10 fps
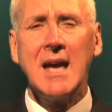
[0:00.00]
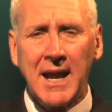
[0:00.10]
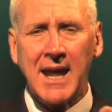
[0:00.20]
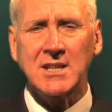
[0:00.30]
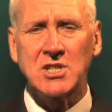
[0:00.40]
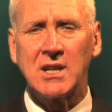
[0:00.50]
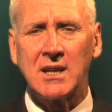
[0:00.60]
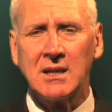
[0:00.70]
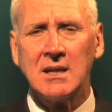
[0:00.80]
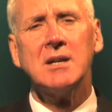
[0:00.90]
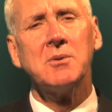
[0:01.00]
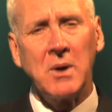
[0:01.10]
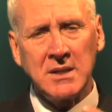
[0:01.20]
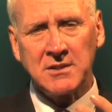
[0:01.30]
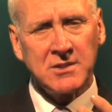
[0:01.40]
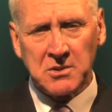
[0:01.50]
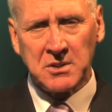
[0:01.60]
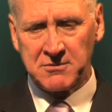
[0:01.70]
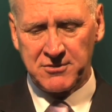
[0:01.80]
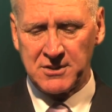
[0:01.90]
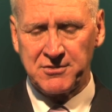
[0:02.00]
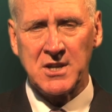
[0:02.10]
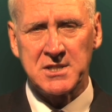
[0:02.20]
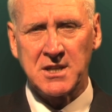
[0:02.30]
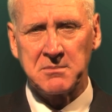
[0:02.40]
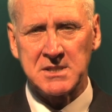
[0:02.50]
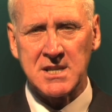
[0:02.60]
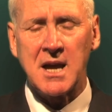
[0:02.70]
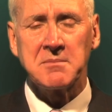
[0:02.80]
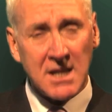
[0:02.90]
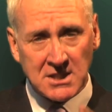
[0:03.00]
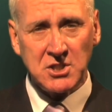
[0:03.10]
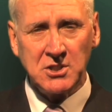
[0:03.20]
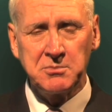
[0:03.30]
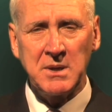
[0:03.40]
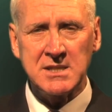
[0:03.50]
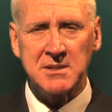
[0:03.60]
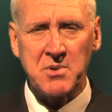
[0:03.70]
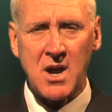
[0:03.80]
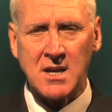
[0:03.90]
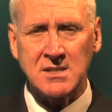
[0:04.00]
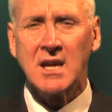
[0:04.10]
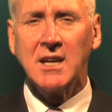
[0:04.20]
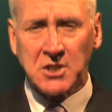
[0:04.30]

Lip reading: And actually, when you do them for the first couple of times, actually you'll be surprised.